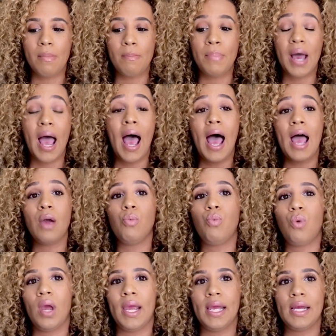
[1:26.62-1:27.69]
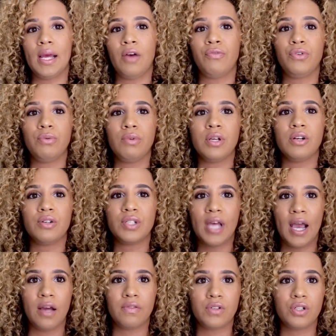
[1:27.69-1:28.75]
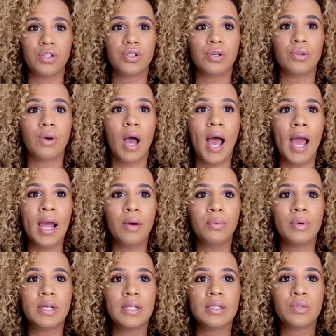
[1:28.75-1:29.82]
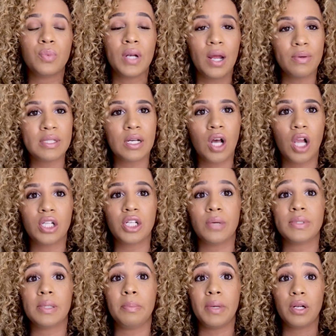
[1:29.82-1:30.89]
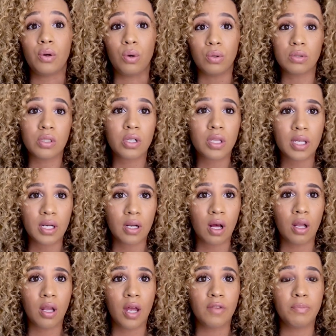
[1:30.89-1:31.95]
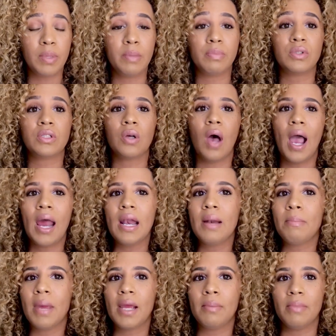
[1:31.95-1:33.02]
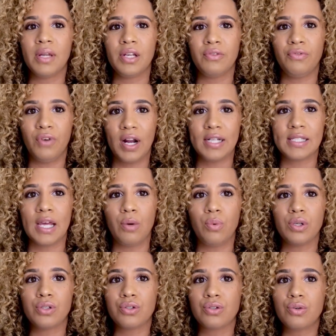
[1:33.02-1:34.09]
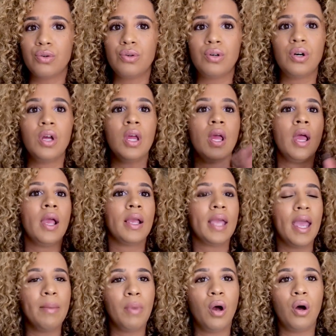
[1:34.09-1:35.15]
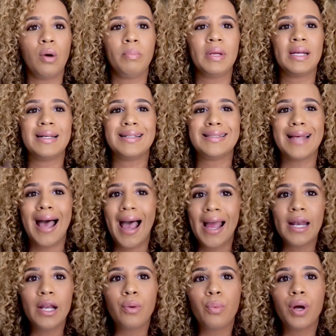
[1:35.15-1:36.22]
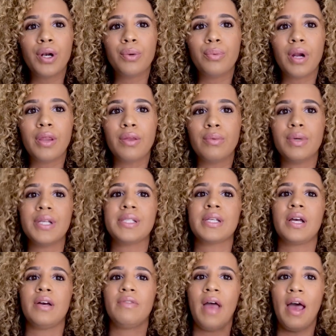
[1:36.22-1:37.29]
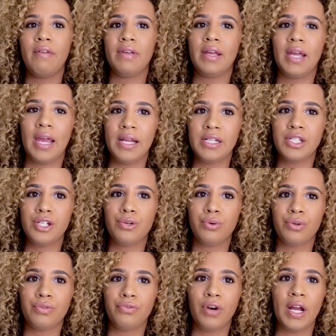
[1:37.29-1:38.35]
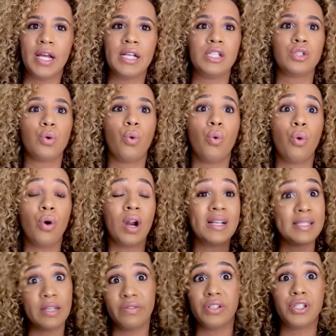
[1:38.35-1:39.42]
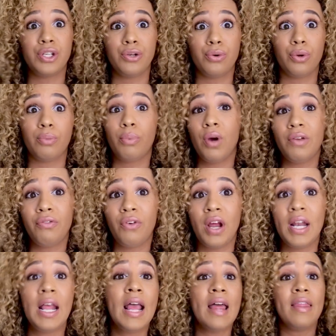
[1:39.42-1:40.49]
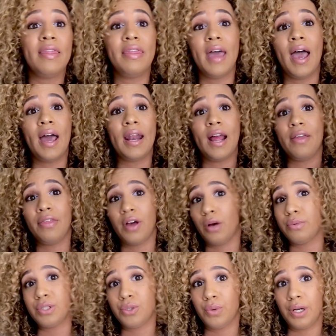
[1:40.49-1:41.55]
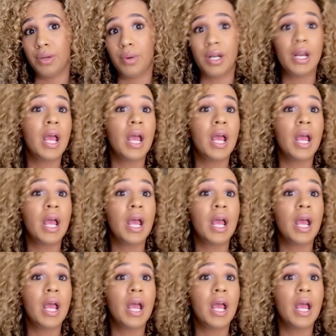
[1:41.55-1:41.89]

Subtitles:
But I went a few years after. So when I was in college, I was a bit older than a lot of people. So I didn't make many friends. I went to school, came home because I didn't want to run the risk of having 18-year-old friends or a 17-year-old boyfriend that I thought was 21.